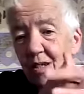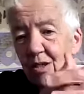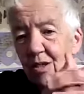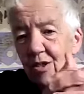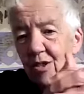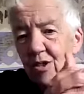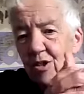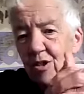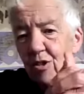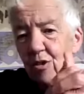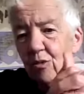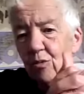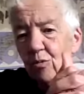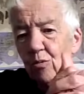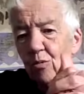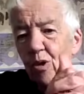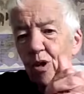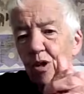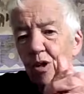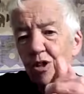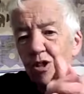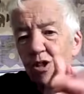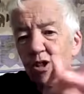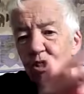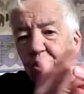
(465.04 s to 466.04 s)

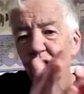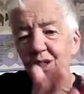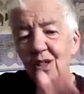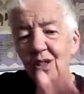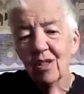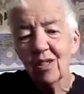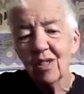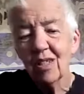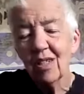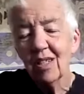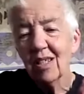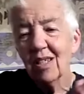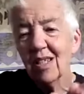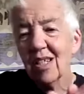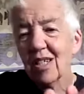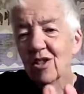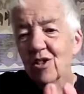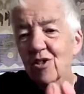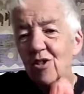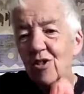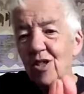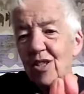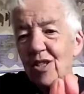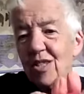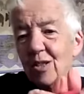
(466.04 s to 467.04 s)
Squash. Let's
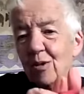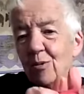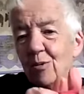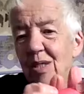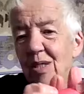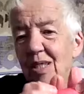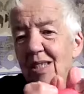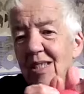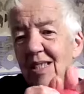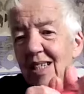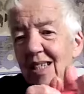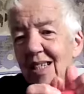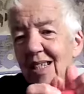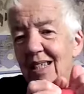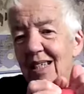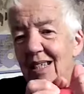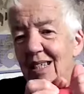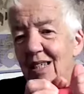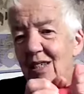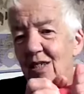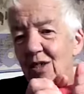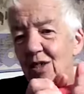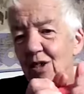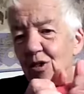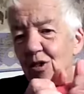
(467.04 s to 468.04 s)
try squeezing.
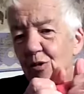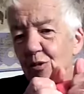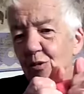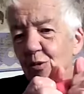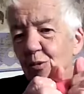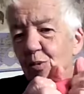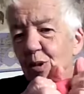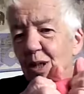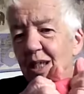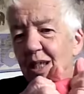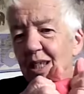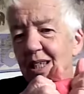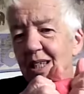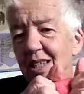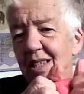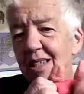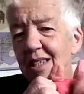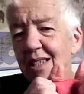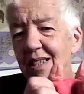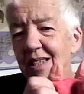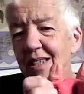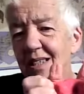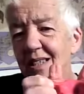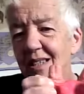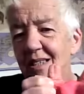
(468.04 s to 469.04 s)

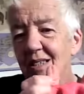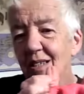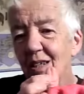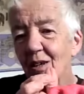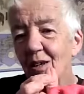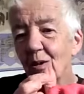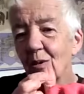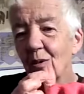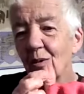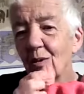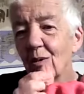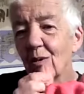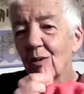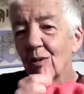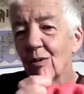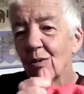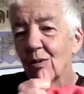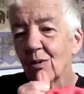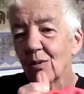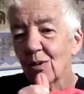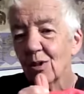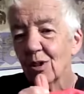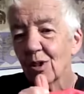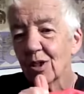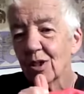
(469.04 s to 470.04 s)
Squeeze.
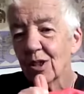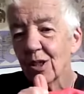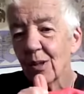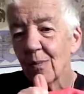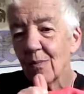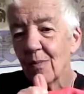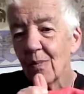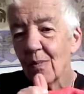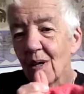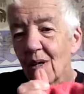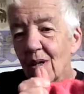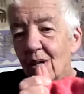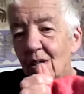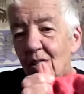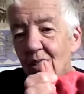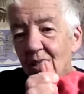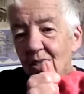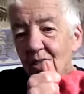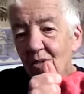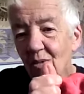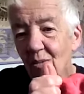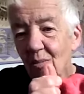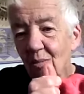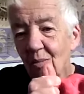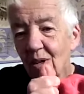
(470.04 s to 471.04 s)
Oh, look at the
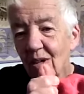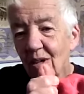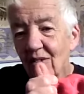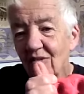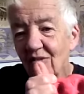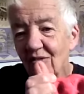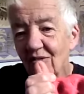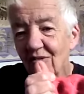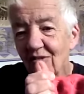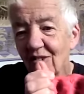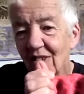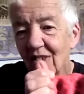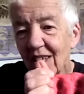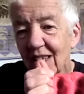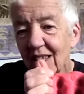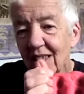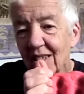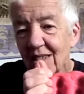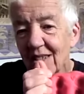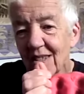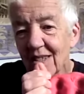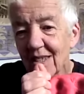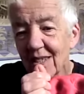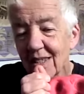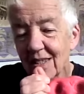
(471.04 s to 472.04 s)
marks from my
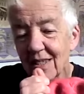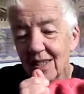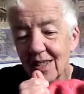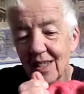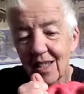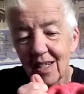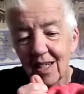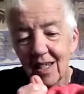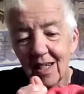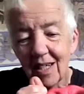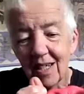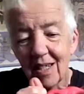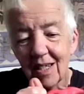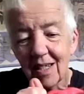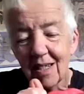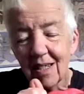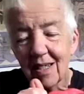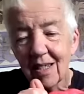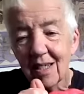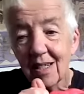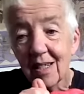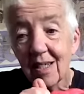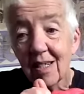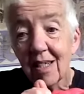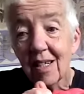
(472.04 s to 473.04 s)
fingers in
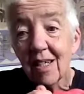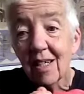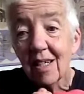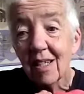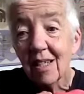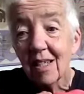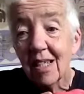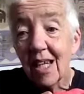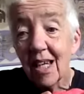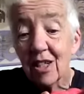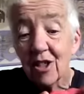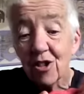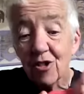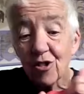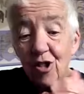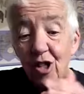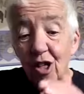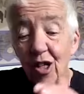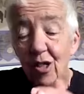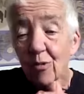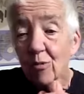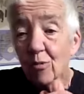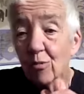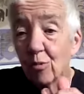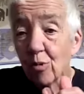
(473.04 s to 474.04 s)
there. Let's try
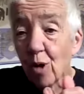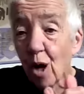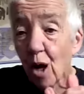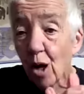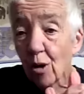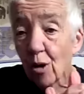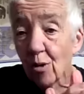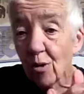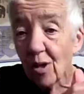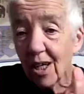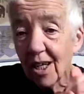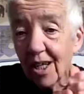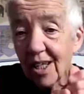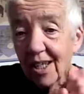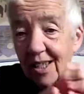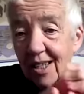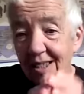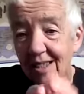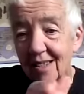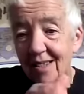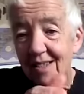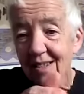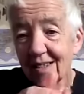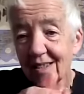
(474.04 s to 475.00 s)
rolling.